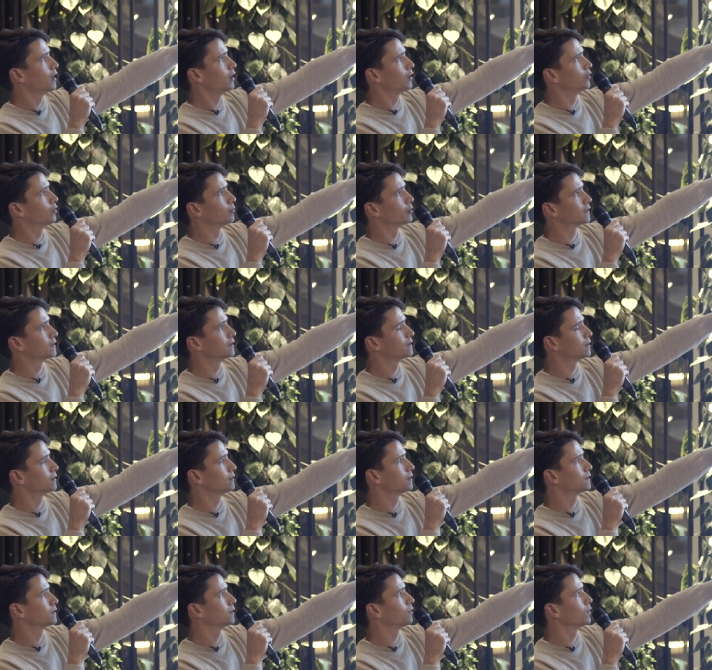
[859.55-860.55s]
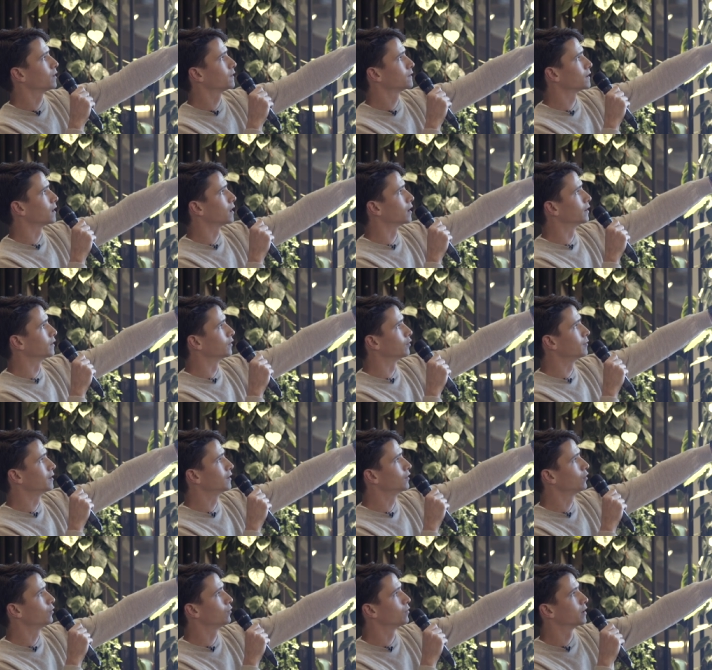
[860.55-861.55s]
The most interesting ones are in the
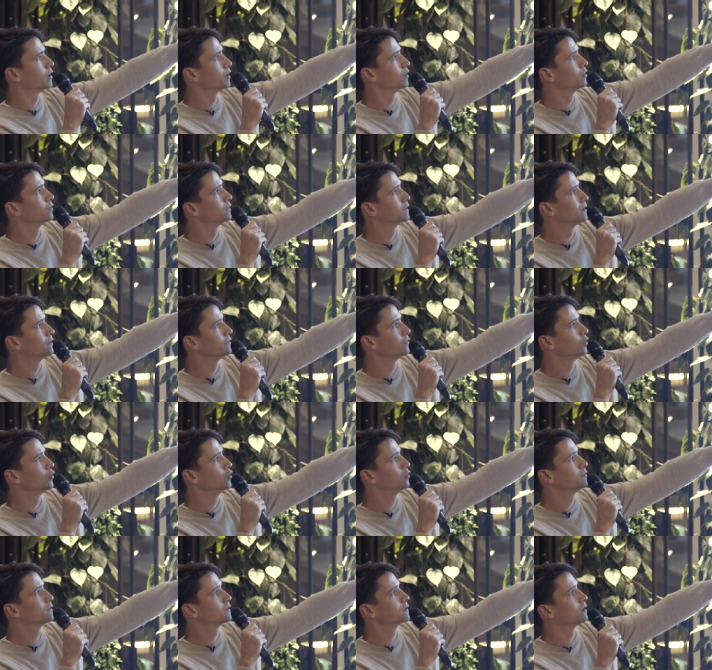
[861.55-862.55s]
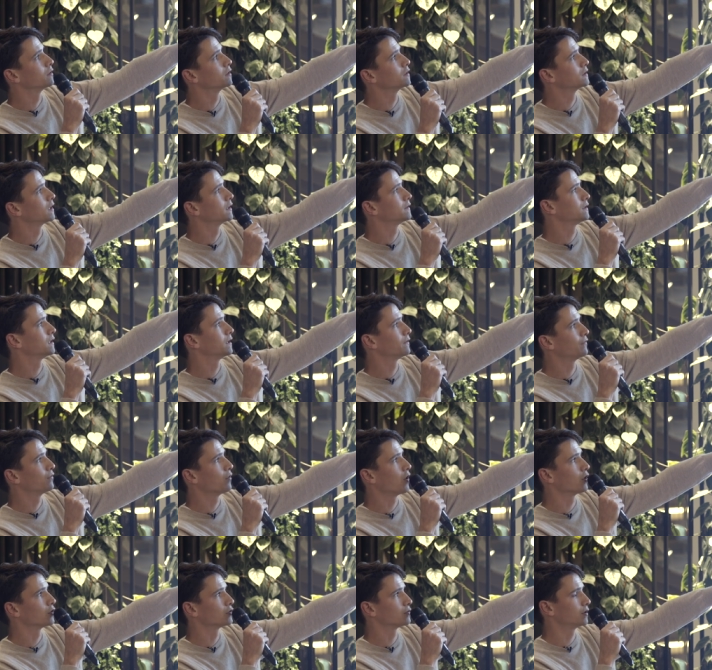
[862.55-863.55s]
middle where you see volumes. There is, let's say, four
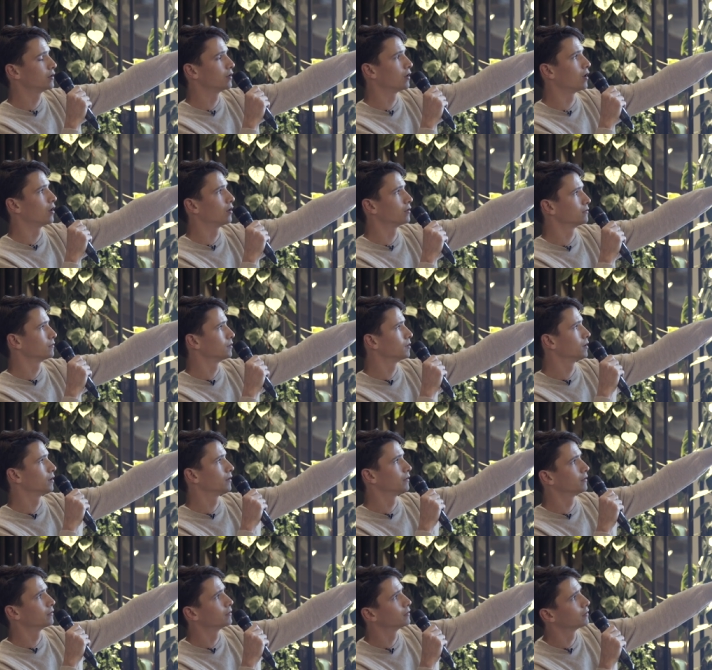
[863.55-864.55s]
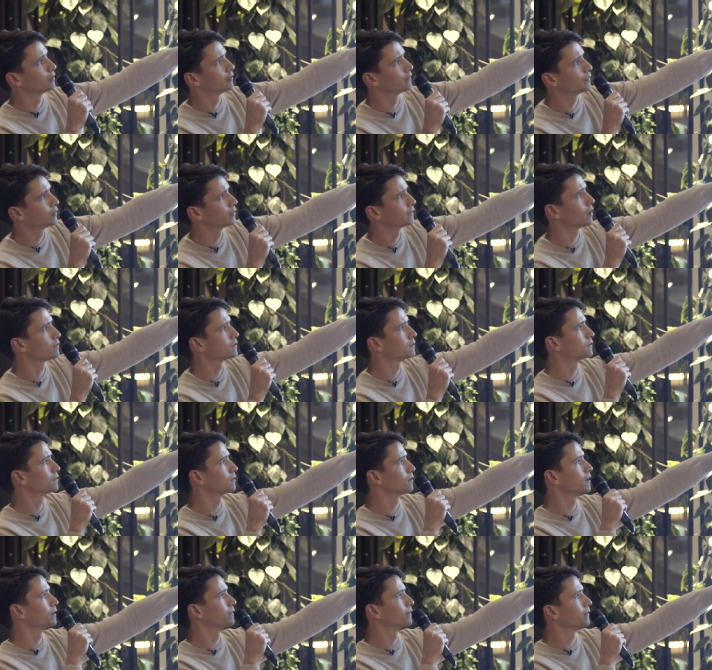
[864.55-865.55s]
hundred or uh, four thousand,
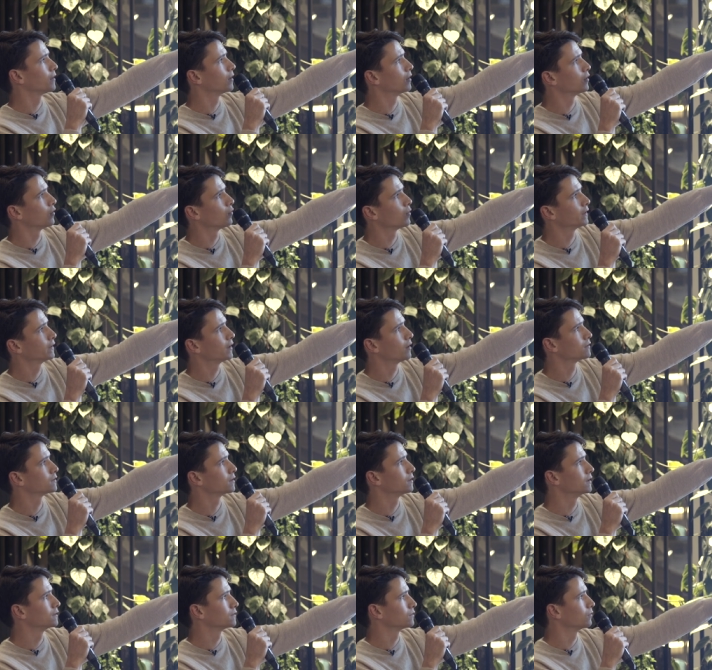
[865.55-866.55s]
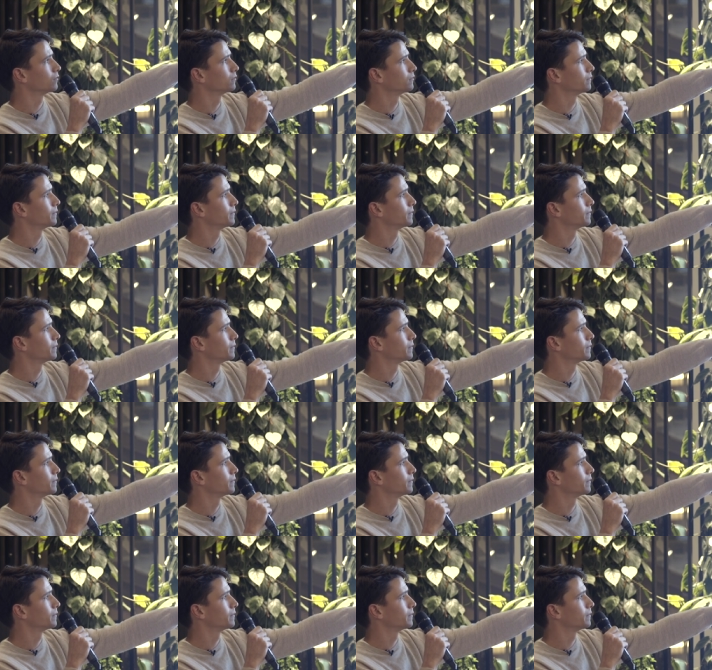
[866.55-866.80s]
sorry, uh, one thousand installed.